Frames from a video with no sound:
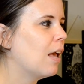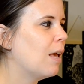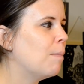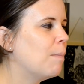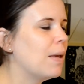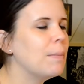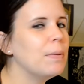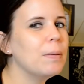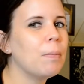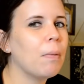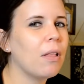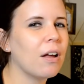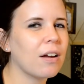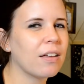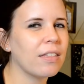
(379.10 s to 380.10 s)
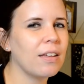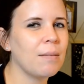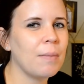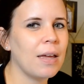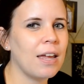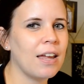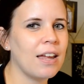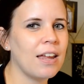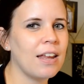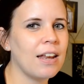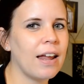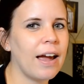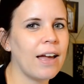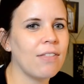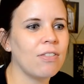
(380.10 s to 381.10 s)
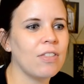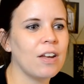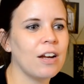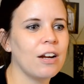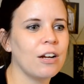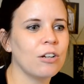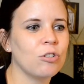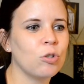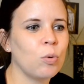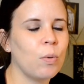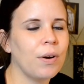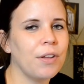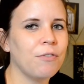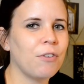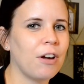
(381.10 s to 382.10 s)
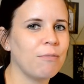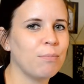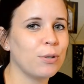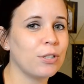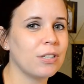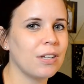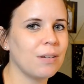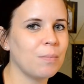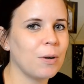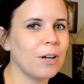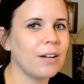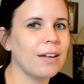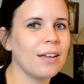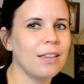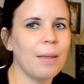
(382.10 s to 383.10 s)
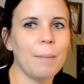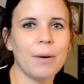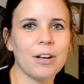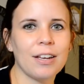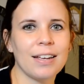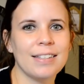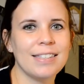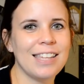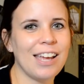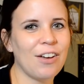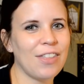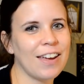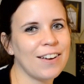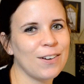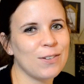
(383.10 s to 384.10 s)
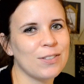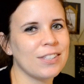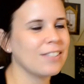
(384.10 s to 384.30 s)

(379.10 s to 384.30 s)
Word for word: and maybe pluck them in at their 25% mark in the book and see how that goes.